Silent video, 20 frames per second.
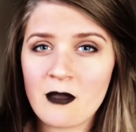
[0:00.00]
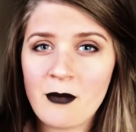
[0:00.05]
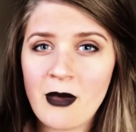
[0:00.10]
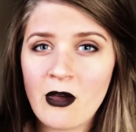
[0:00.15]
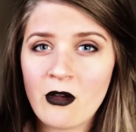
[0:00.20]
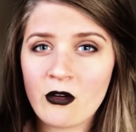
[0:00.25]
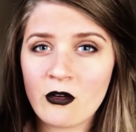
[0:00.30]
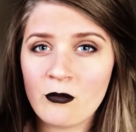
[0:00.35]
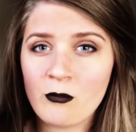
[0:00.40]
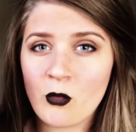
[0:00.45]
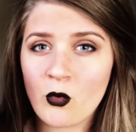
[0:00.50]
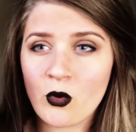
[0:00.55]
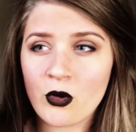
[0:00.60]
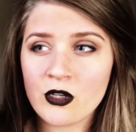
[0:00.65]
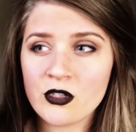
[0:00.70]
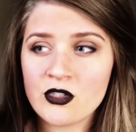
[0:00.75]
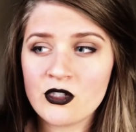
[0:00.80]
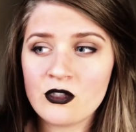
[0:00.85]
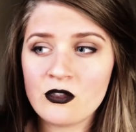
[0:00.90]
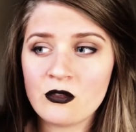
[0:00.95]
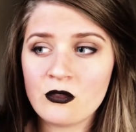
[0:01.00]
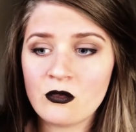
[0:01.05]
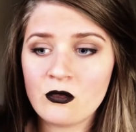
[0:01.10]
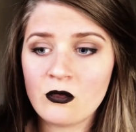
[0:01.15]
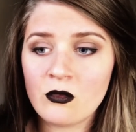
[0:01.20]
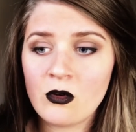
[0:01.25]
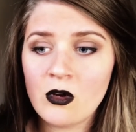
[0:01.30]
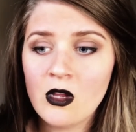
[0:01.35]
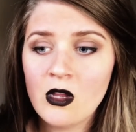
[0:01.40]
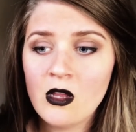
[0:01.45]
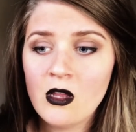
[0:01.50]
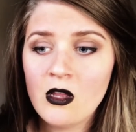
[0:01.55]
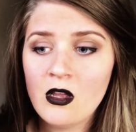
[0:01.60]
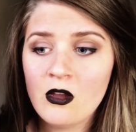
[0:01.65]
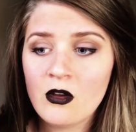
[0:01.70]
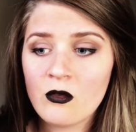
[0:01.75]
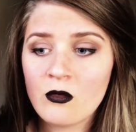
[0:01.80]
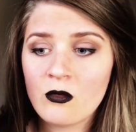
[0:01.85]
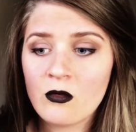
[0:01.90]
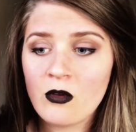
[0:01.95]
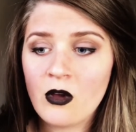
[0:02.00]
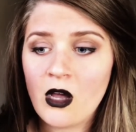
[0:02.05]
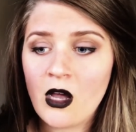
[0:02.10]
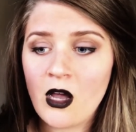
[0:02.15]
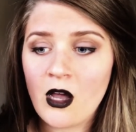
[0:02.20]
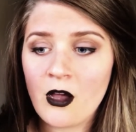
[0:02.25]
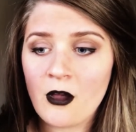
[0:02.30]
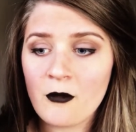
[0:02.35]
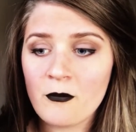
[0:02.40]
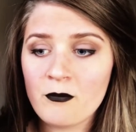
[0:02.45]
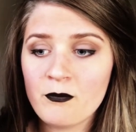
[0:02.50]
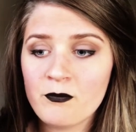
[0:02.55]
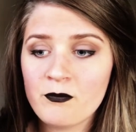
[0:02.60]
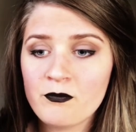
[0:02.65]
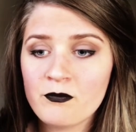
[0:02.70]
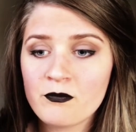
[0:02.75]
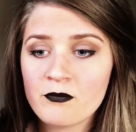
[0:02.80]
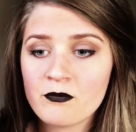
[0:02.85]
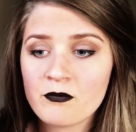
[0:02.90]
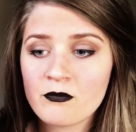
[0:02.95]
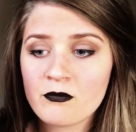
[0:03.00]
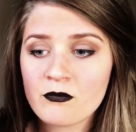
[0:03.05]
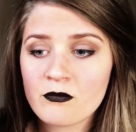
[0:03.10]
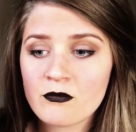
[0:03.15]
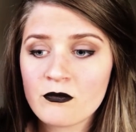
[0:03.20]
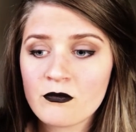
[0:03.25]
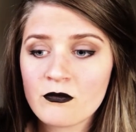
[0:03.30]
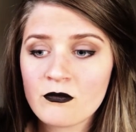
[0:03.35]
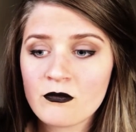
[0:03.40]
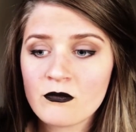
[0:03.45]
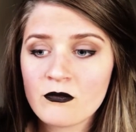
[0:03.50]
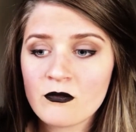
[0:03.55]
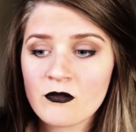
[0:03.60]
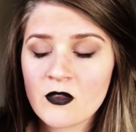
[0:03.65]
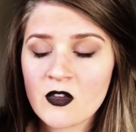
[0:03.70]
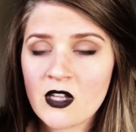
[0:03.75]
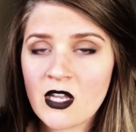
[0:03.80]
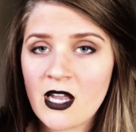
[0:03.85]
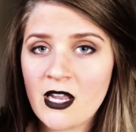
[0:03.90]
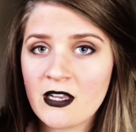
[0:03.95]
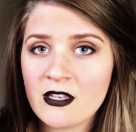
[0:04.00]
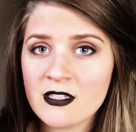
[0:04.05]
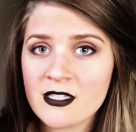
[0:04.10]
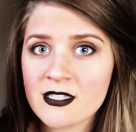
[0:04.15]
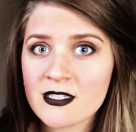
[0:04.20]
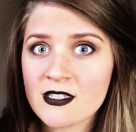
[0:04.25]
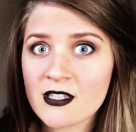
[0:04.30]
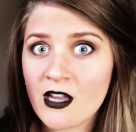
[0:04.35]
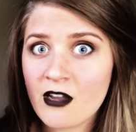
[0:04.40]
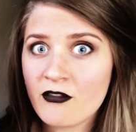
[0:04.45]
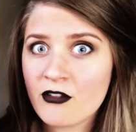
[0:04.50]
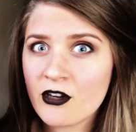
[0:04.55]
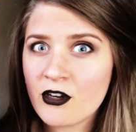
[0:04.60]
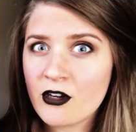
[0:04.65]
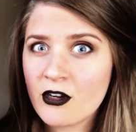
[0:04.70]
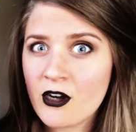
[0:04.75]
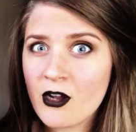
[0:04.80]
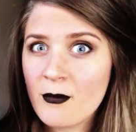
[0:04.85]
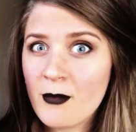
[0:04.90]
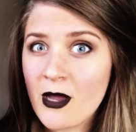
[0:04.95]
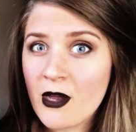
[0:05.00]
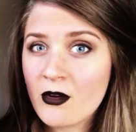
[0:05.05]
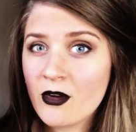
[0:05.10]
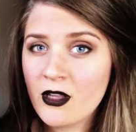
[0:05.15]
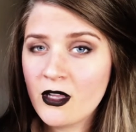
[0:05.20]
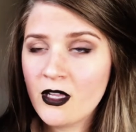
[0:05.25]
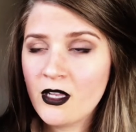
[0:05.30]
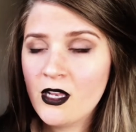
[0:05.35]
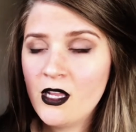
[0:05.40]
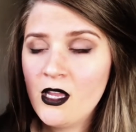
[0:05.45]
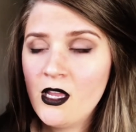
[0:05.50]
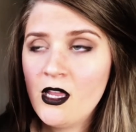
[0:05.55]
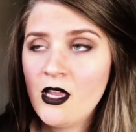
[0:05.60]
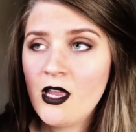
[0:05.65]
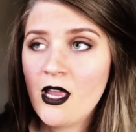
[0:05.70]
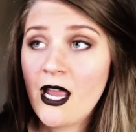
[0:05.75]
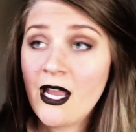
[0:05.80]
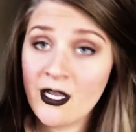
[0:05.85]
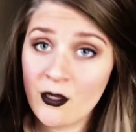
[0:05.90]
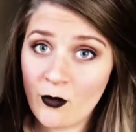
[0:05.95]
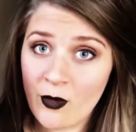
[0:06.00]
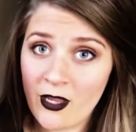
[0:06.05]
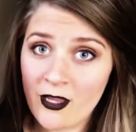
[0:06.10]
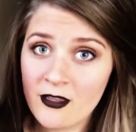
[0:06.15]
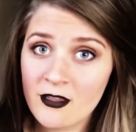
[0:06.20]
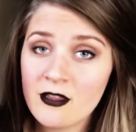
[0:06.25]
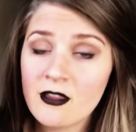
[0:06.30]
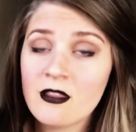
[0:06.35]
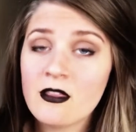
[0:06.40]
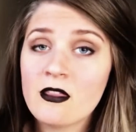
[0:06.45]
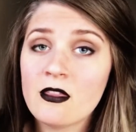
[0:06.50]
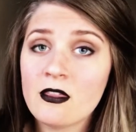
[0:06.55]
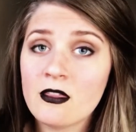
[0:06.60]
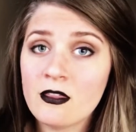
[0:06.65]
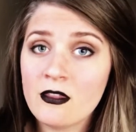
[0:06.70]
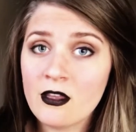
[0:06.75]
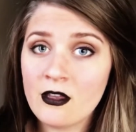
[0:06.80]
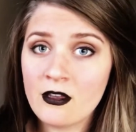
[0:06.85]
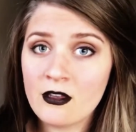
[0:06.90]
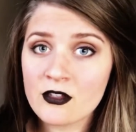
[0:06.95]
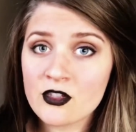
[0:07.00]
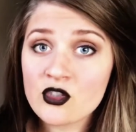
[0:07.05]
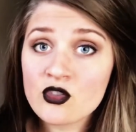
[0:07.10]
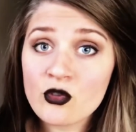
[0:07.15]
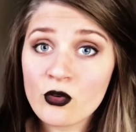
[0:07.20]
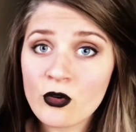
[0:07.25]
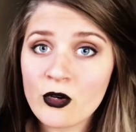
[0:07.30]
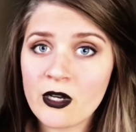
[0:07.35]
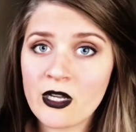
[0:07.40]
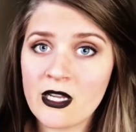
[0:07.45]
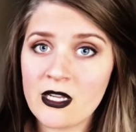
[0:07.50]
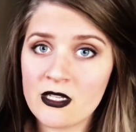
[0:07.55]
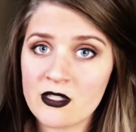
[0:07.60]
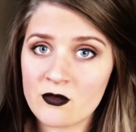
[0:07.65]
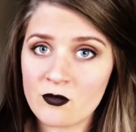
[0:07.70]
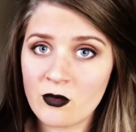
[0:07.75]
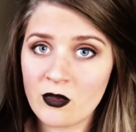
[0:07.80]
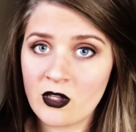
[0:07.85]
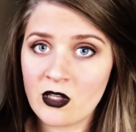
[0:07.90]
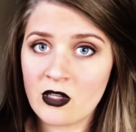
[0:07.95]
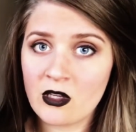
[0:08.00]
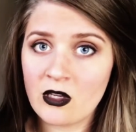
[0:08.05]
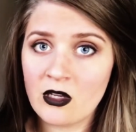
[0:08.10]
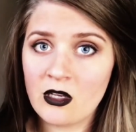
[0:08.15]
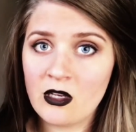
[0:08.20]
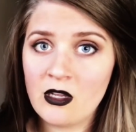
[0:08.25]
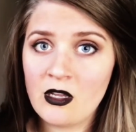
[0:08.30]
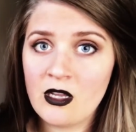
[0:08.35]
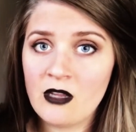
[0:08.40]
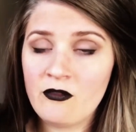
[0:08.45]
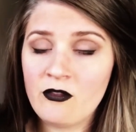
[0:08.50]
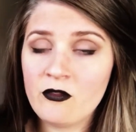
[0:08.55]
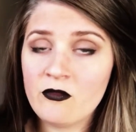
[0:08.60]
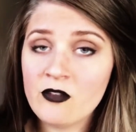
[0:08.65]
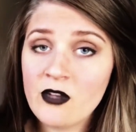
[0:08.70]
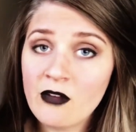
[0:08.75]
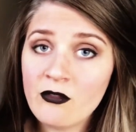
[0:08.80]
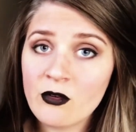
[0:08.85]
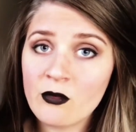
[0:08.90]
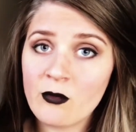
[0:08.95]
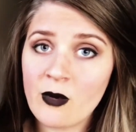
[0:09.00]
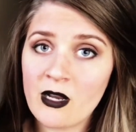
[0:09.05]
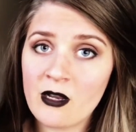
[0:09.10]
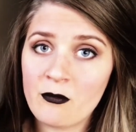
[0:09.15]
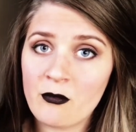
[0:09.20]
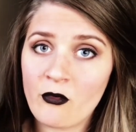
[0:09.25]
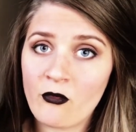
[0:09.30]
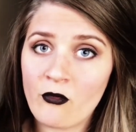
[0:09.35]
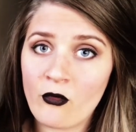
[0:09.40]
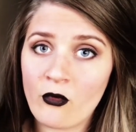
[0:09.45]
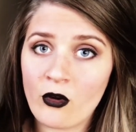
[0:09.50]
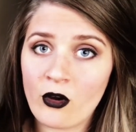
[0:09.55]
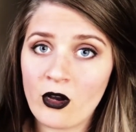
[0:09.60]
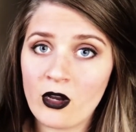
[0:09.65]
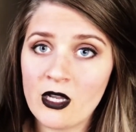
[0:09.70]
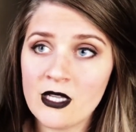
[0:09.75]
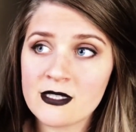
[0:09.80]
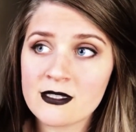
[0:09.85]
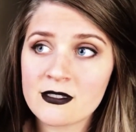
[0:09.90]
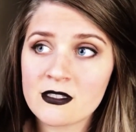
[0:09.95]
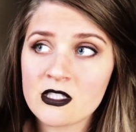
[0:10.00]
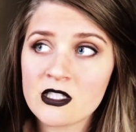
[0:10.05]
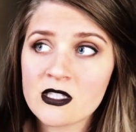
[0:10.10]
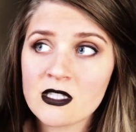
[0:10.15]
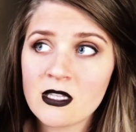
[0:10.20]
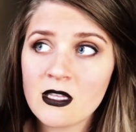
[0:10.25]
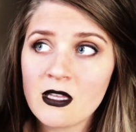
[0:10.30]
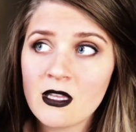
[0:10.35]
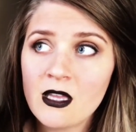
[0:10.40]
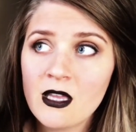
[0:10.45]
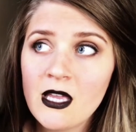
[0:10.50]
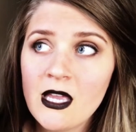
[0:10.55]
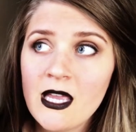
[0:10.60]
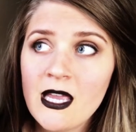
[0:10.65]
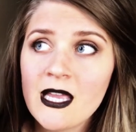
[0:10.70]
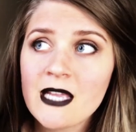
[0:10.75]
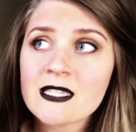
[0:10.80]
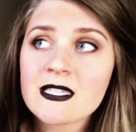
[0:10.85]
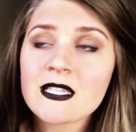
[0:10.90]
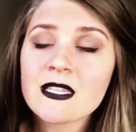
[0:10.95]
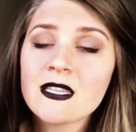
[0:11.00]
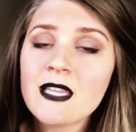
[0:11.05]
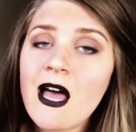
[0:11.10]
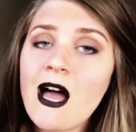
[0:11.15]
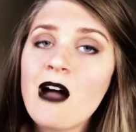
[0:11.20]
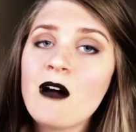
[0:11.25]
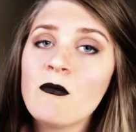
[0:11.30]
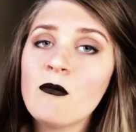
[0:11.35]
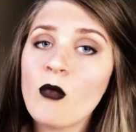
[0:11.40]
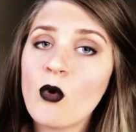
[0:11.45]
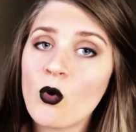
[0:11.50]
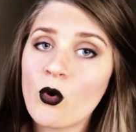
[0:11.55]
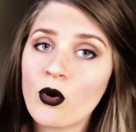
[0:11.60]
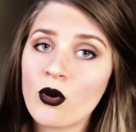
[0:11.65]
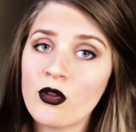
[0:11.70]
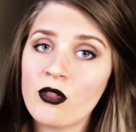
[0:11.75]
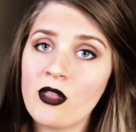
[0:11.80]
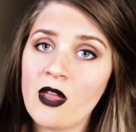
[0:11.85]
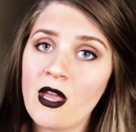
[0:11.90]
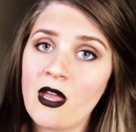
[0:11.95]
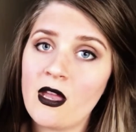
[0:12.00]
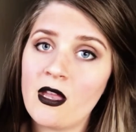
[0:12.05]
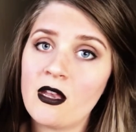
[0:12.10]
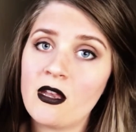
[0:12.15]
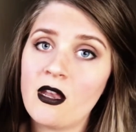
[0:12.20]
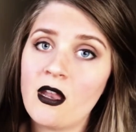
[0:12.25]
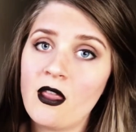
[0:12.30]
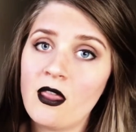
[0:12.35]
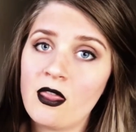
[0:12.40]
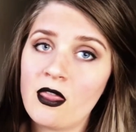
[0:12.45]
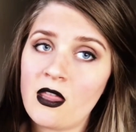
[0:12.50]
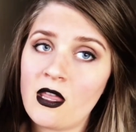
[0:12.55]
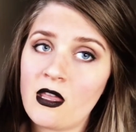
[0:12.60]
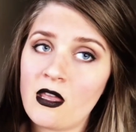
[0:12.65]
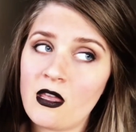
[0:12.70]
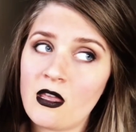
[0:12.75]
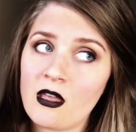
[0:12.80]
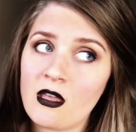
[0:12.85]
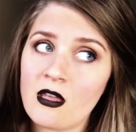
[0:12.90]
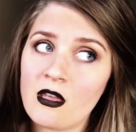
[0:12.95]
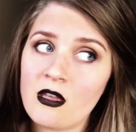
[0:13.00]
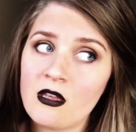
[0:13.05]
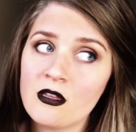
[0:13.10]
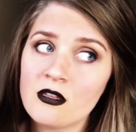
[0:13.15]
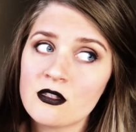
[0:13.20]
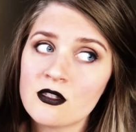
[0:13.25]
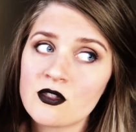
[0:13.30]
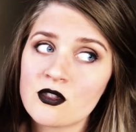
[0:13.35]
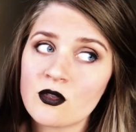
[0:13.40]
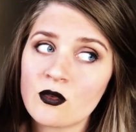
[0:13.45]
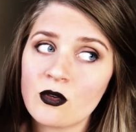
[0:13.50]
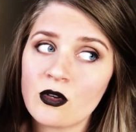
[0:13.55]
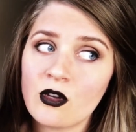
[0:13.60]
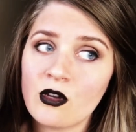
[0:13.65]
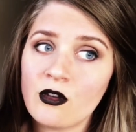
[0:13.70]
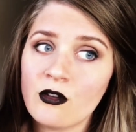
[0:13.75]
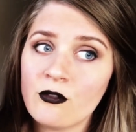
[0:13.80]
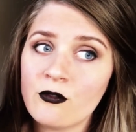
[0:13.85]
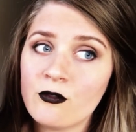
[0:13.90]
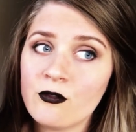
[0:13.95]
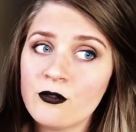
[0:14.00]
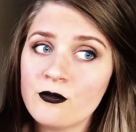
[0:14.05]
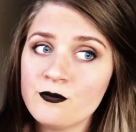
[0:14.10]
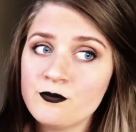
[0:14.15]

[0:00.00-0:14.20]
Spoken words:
about or more to kind of discover about it. Anyway, the story is really good. If you've never read it before, it's a lot more than the sort of